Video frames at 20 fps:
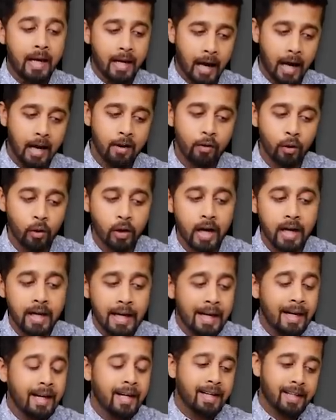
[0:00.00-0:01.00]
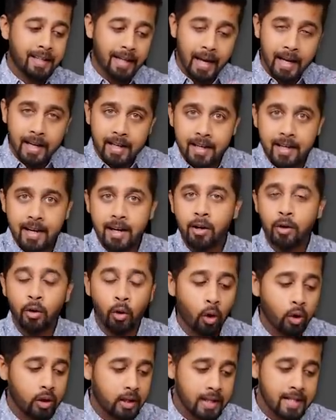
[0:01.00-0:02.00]
And if you look at 10-year
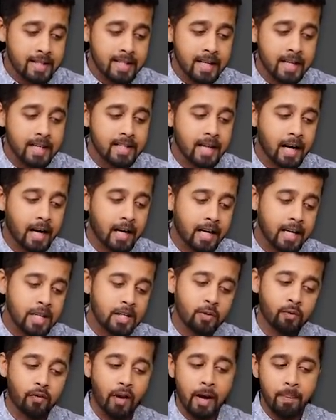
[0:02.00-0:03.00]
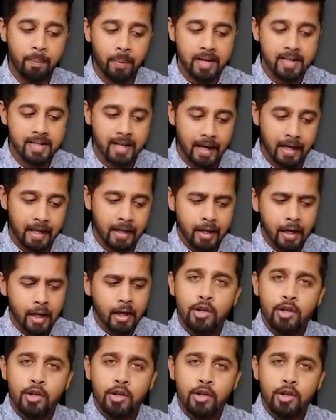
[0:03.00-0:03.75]
growth in CAGR, it is 5%.